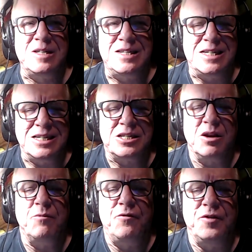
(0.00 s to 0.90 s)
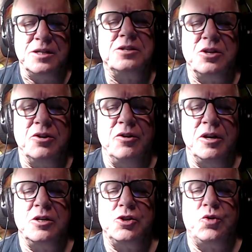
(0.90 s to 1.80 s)
"'Tis some visitor
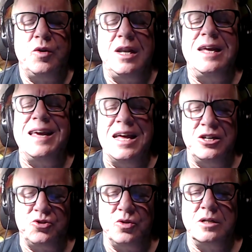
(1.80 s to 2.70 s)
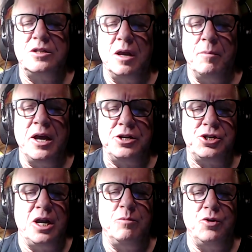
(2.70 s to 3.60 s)
entreating entrance at my
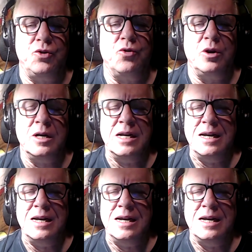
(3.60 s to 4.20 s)
chamber door,